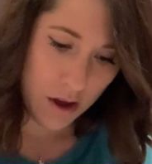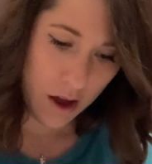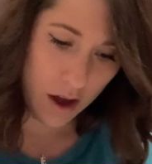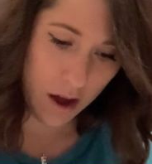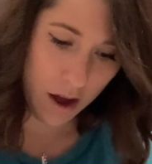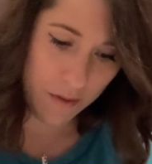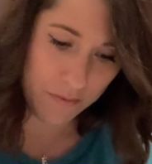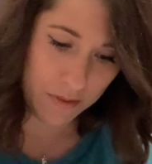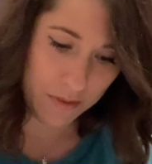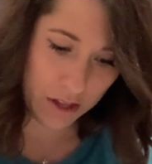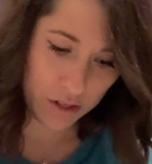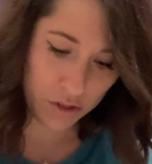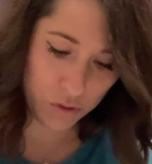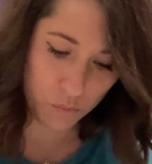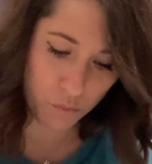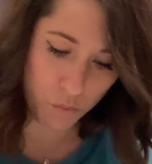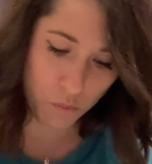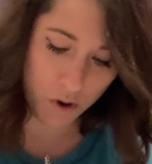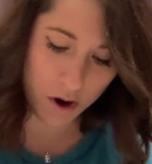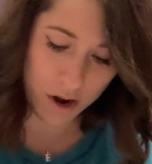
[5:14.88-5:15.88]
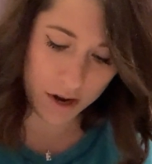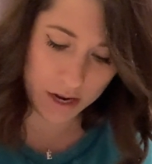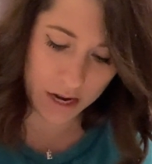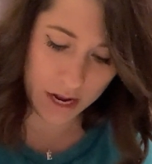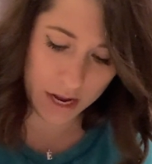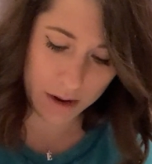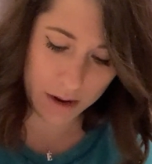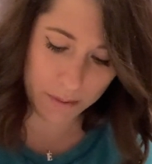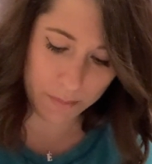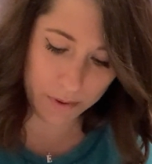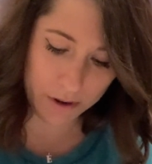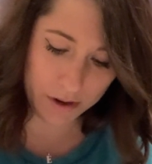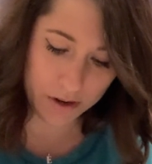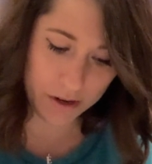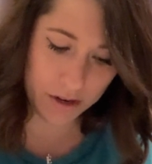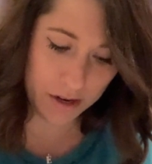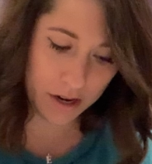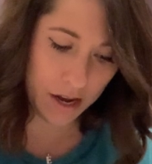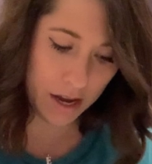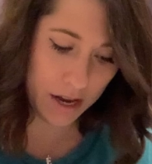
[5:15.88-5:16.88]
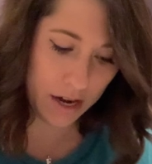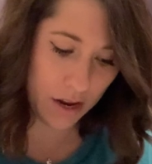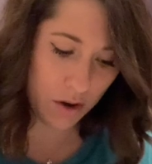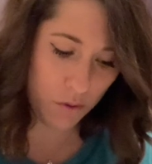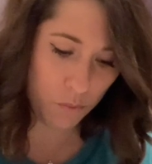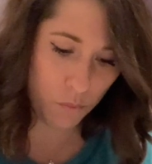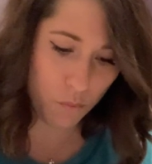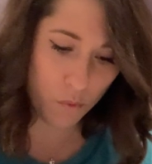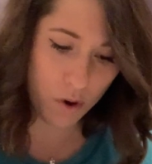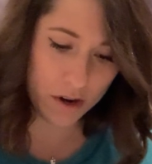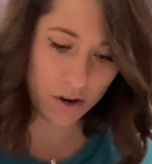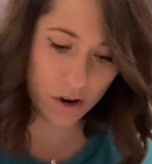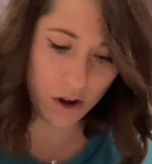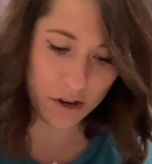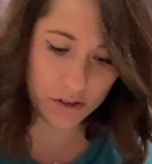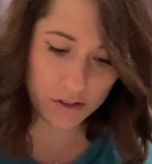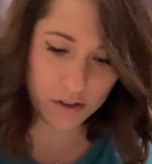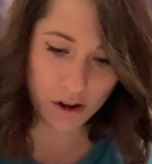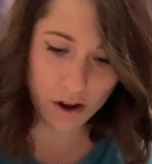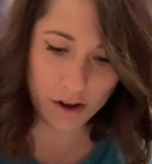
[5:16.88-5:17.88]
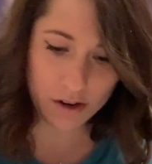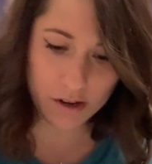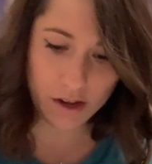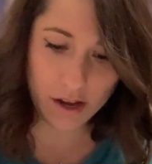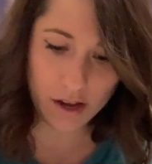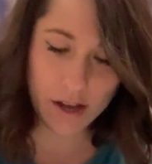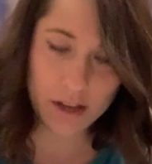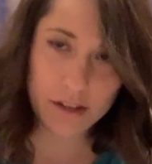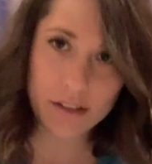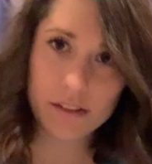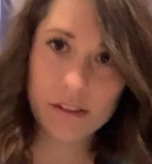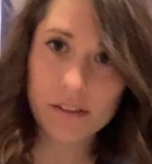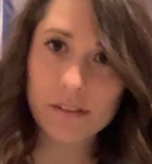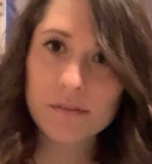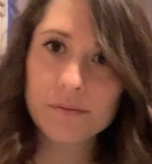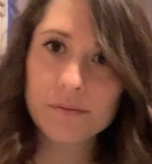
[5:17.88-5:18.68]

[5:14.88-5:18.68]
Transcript: That's 1 hamburger cut and 1 hot dog cut